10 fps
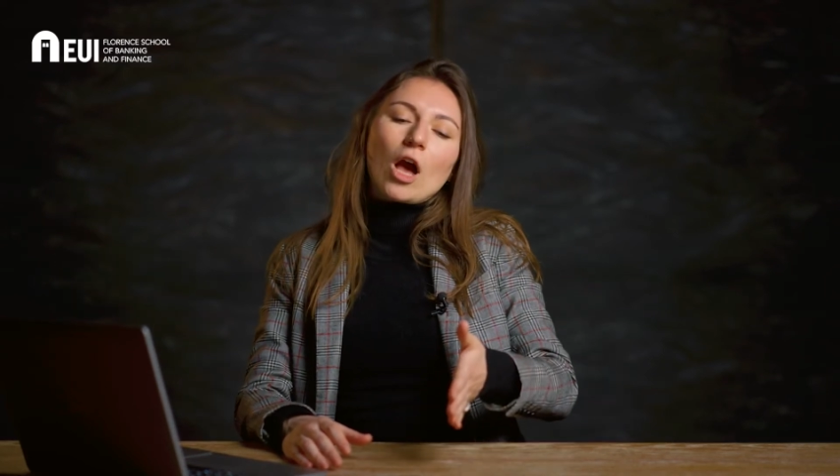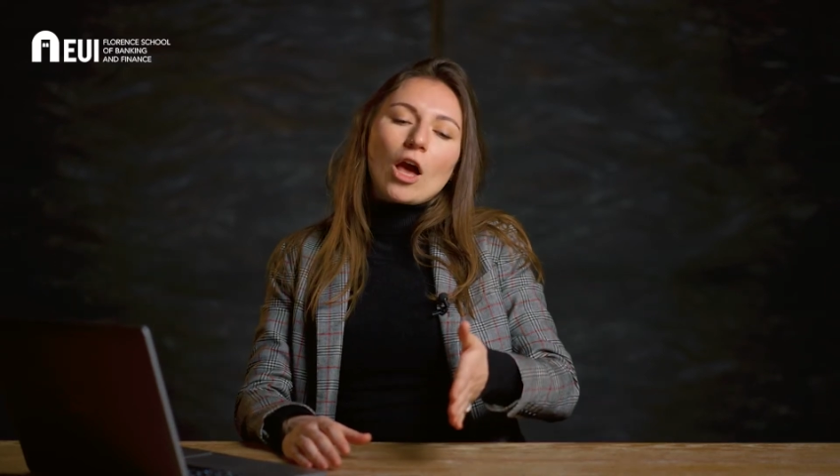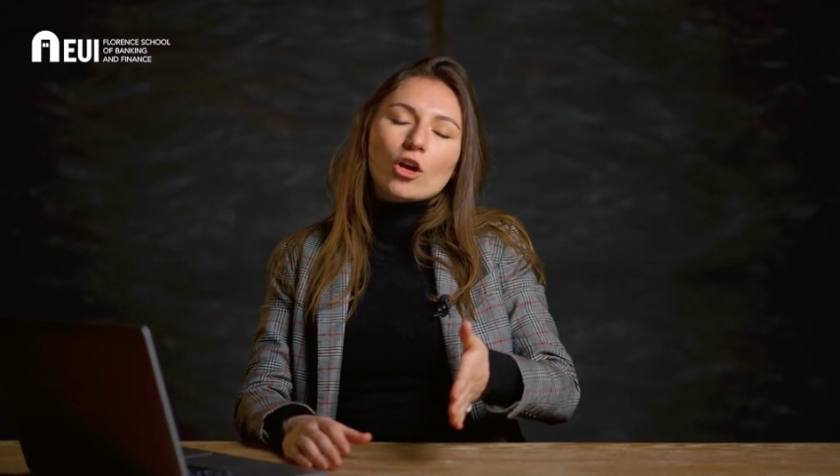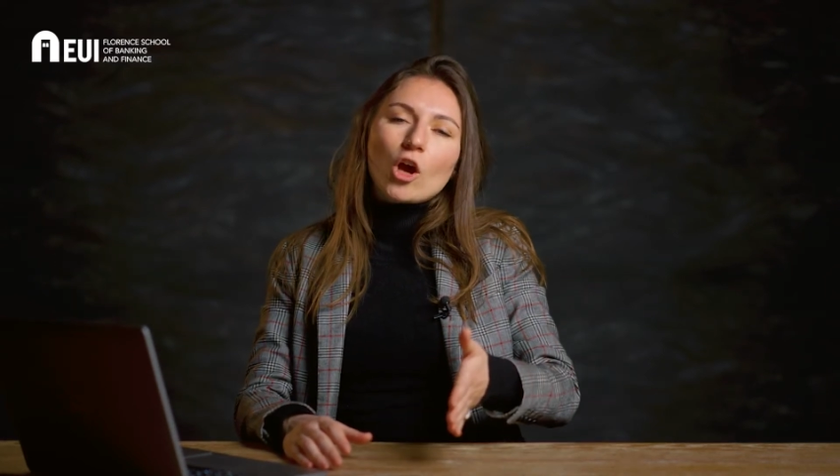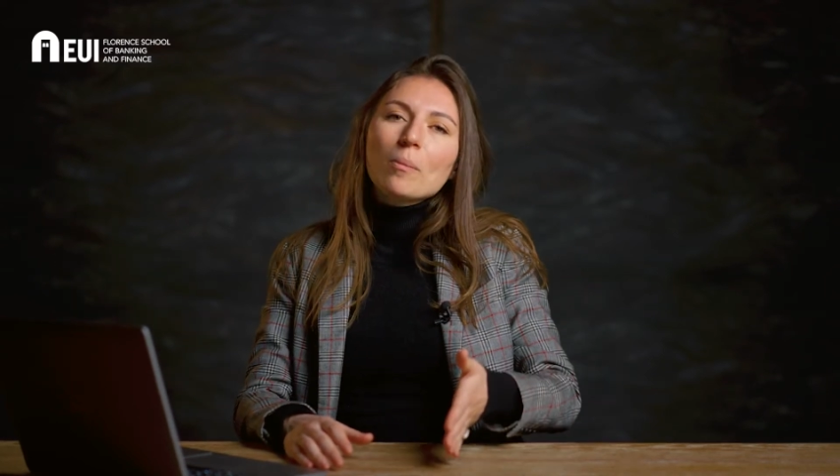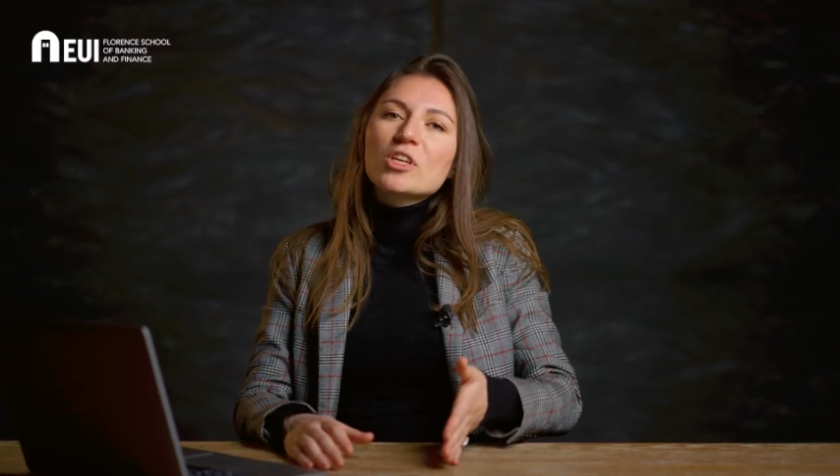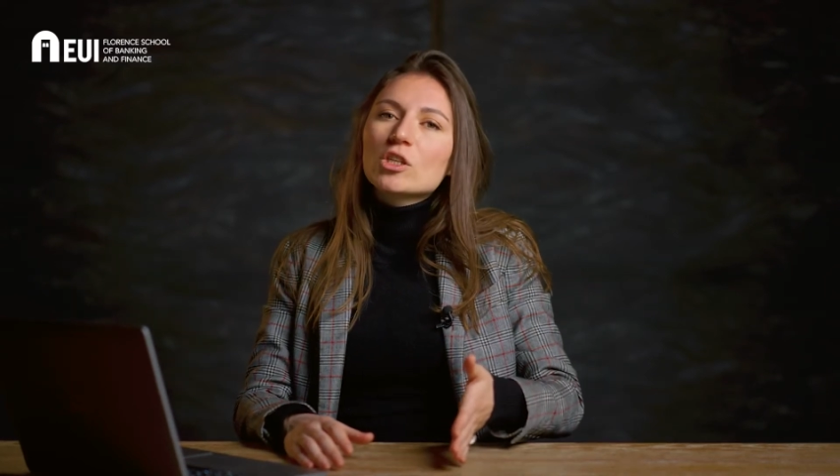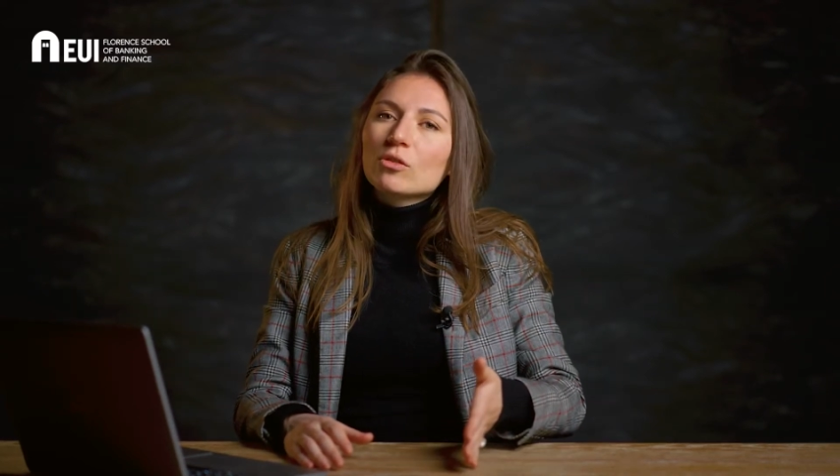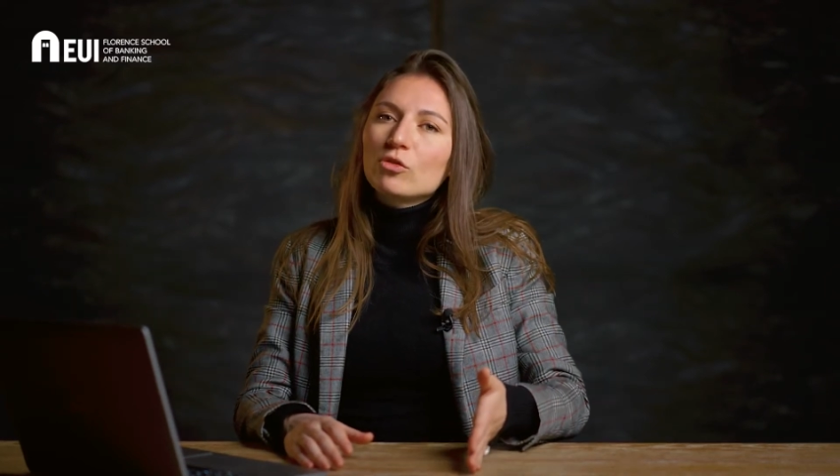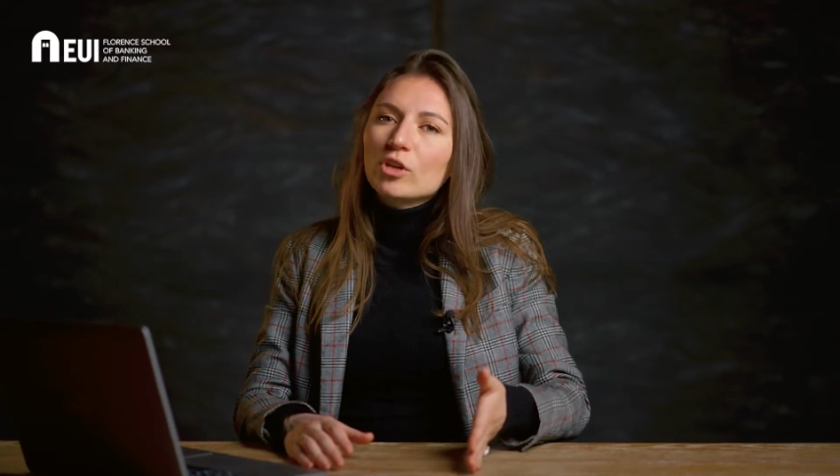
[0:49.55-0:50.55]
a
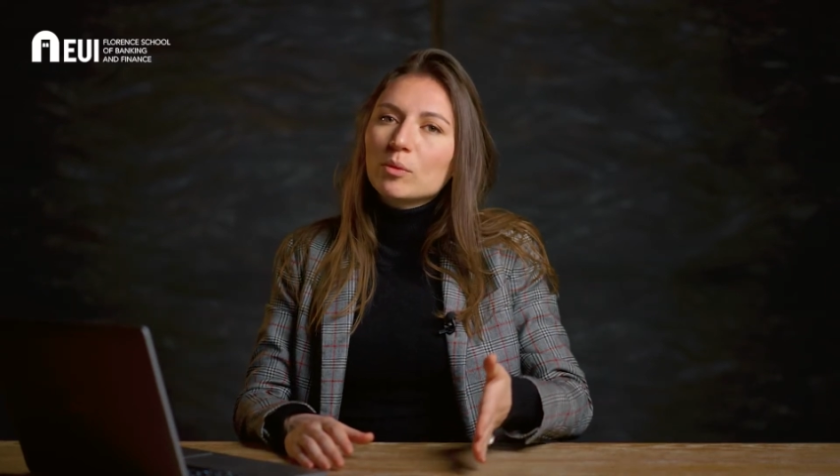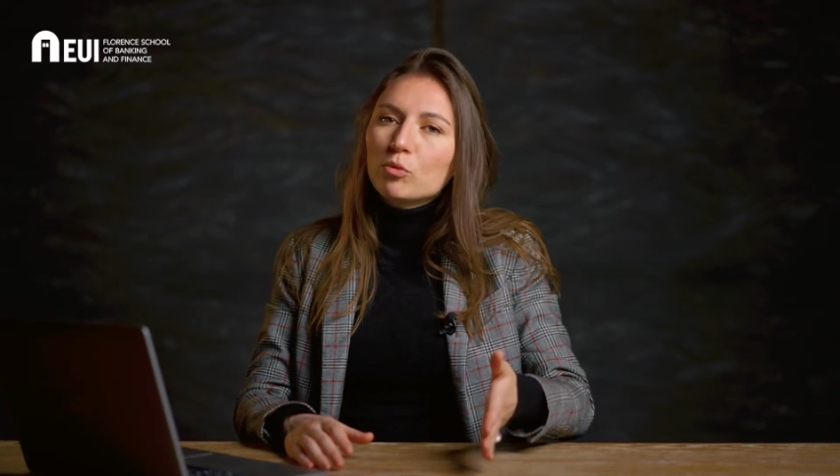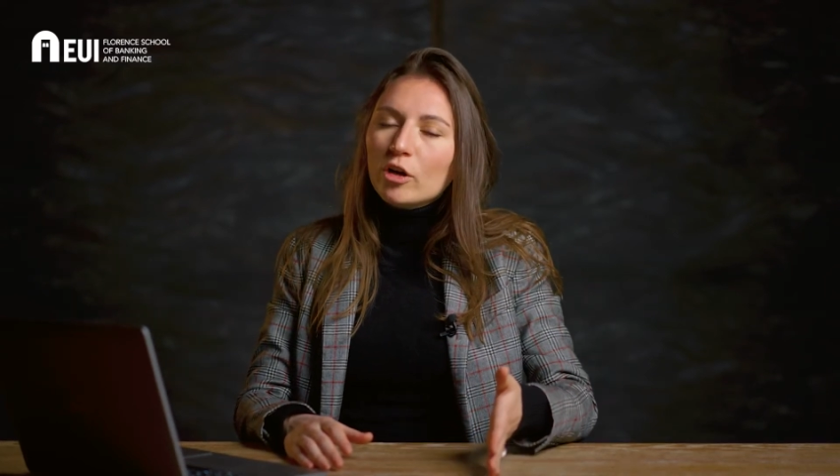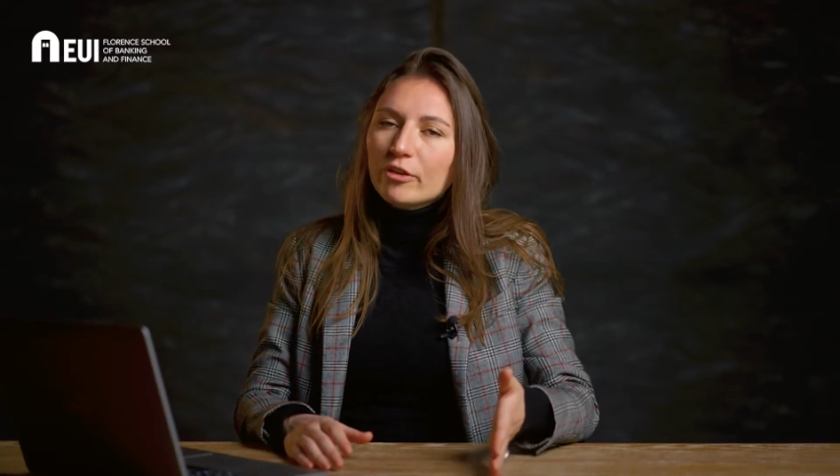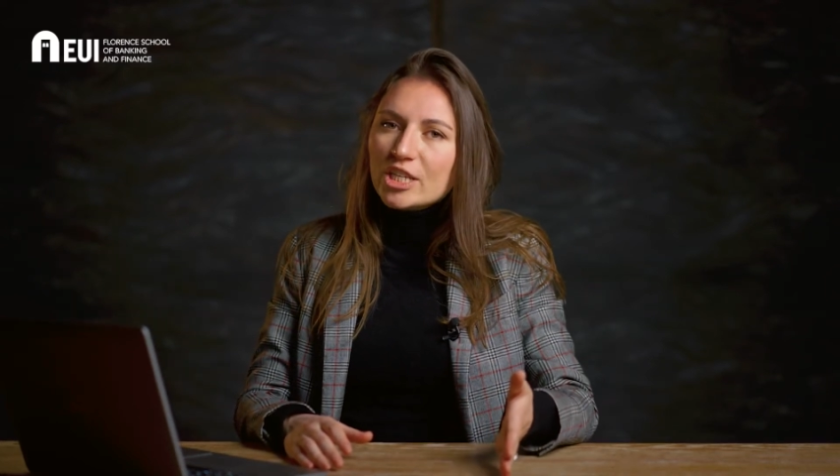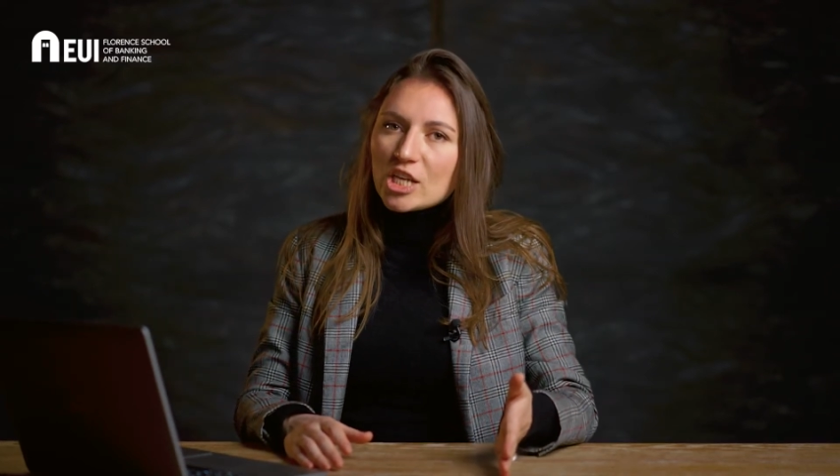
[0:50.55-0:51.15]
commission-free brokerage